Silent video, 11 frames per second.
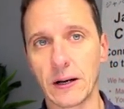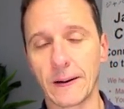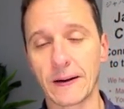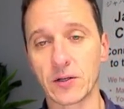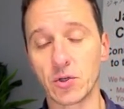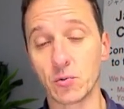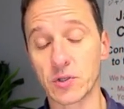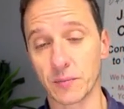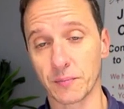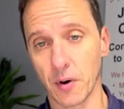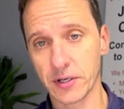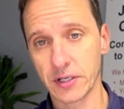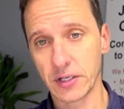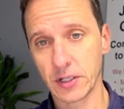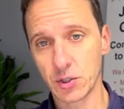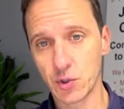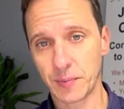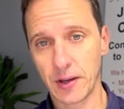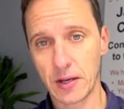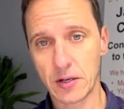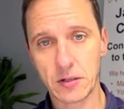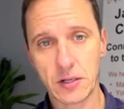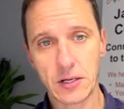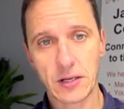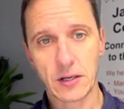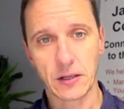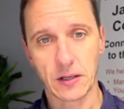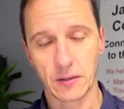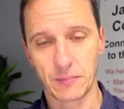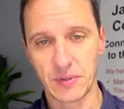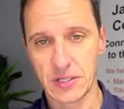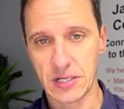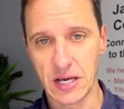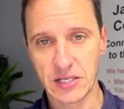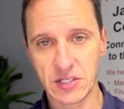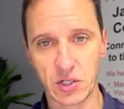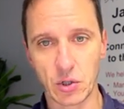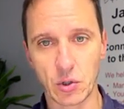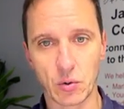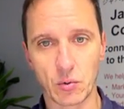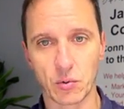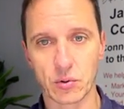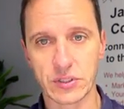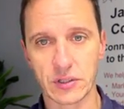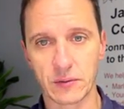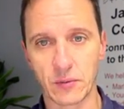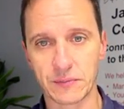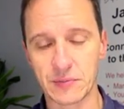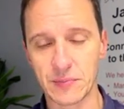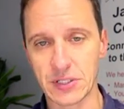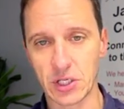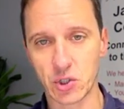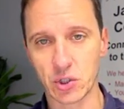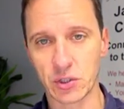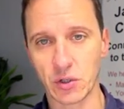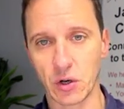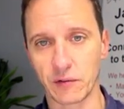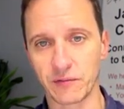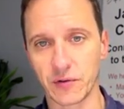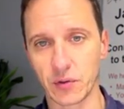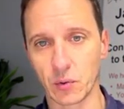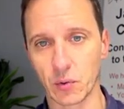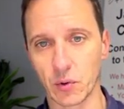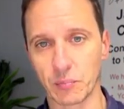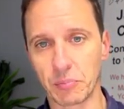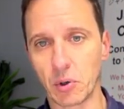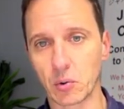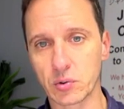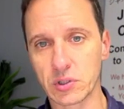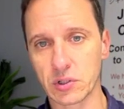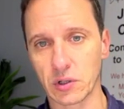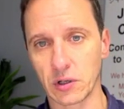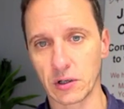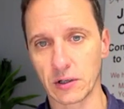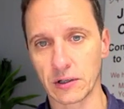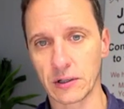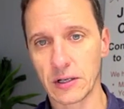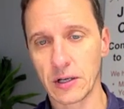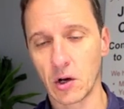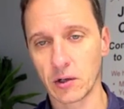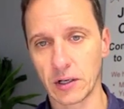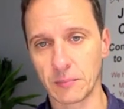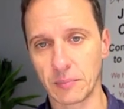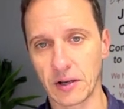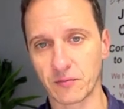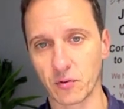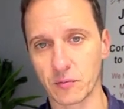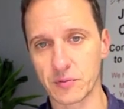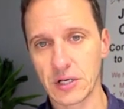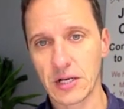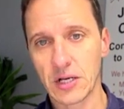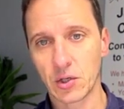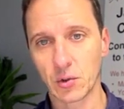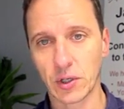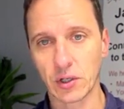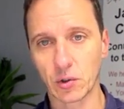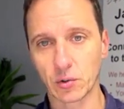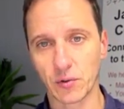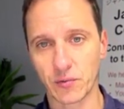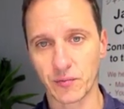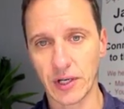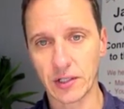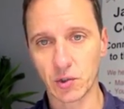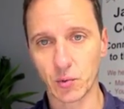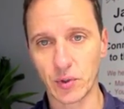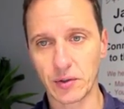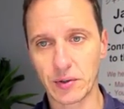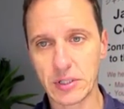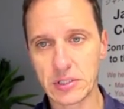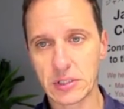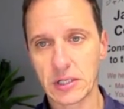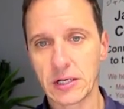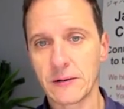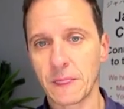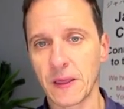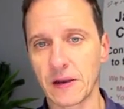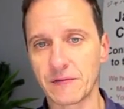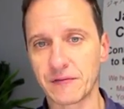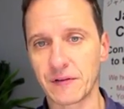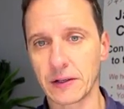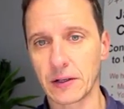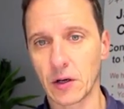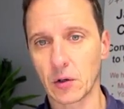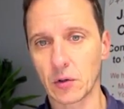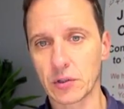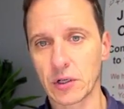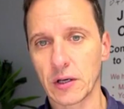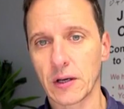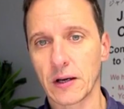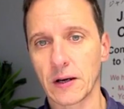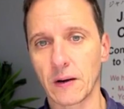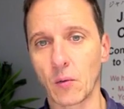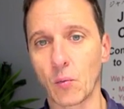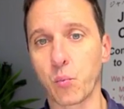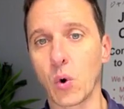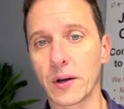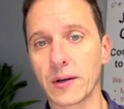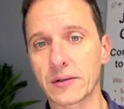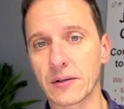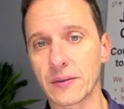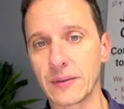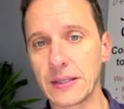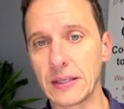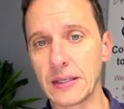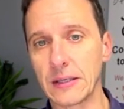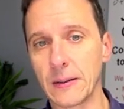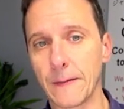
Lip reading: do some marketing in Japan, be it SEO or some optimization of your post on online platforms, you can go to the related queries and find out what the